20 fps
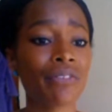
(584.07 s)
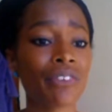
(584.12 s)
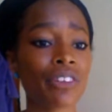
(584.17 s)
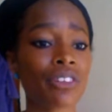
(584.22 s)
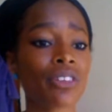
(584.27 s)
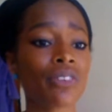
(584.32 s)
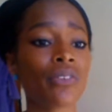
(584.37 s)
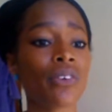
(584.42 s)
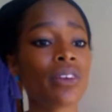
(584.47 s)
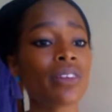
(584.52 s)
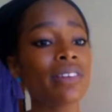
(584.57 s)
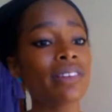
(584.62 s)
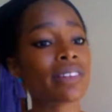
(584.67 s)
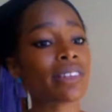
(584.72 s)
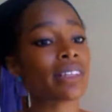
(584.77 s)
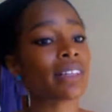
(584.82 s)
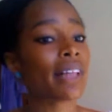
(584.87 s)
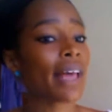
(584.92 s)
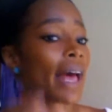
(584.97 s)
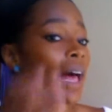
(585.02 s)
First of all,
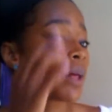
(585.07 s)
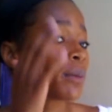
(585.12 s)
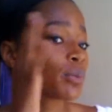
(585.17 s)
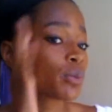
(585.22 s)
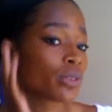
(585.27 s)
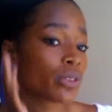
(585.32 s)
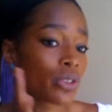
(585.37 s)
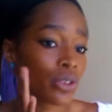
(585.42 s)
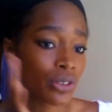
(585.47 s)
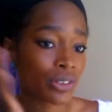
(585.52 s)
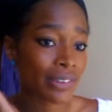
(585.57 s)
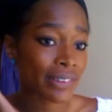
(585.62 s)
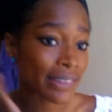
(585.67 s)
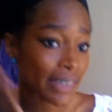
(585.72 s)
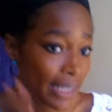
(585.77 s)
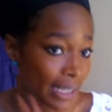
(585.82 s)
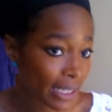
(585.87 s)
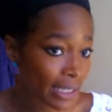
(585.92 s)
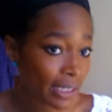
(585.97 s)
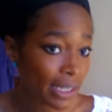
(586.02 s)
silk helps with your
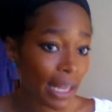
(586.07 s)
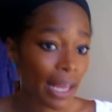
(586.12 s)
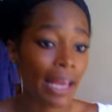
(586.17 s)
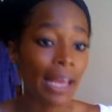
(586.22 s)
skin.